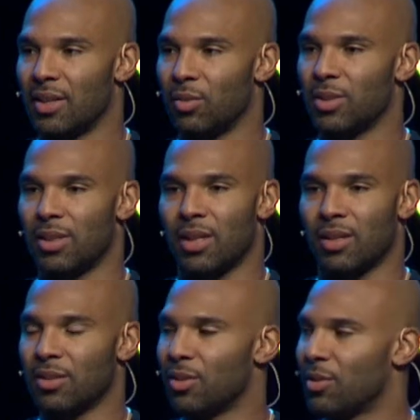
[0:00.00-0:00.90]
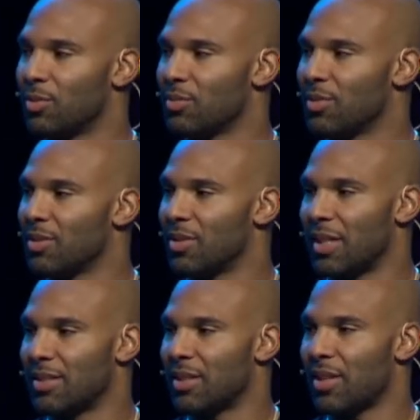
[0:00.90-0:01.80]
Louisiana,
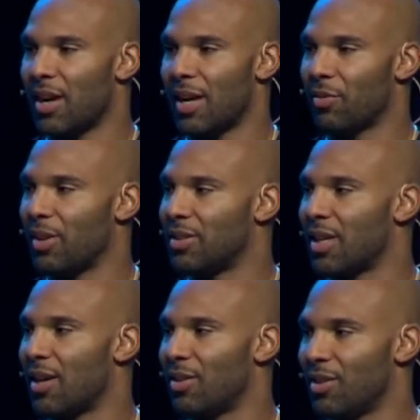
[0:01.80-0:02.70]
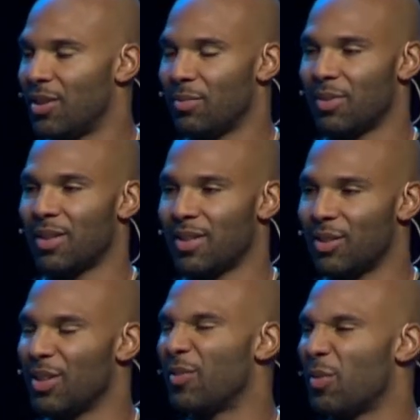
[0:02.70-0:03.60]
as a kid, I had a great childhood and playing
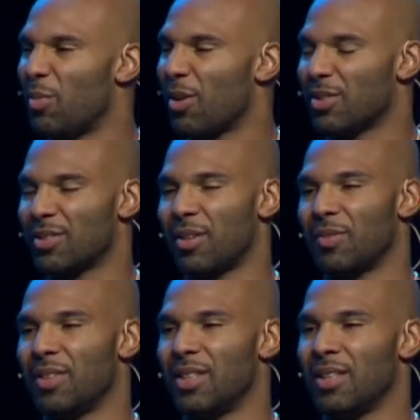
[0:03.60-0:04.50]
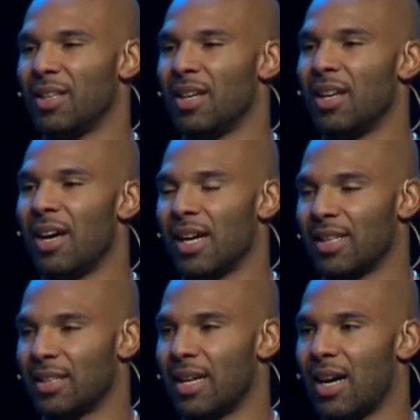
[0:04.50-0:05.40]
little league football and stuff. And then I
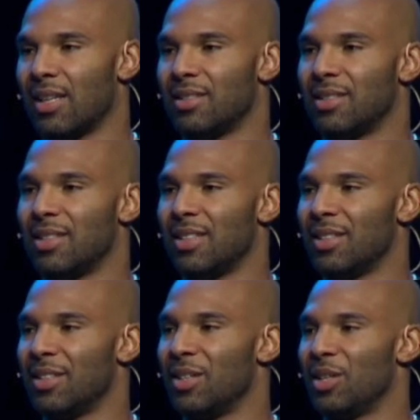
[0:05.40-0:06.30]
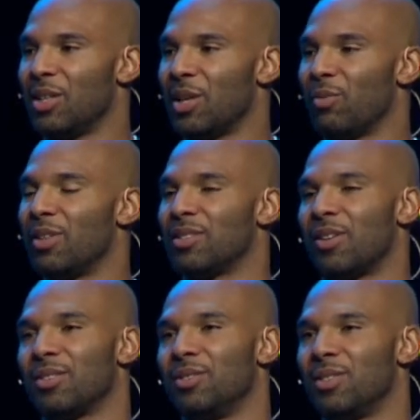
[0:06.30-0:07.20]
get to college, and then it really
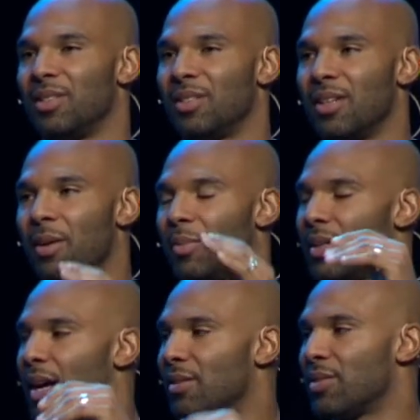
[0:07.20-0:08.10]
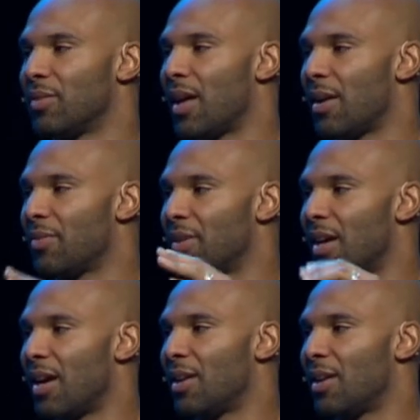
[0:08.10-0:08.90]
starts. You see the up and downs of life and how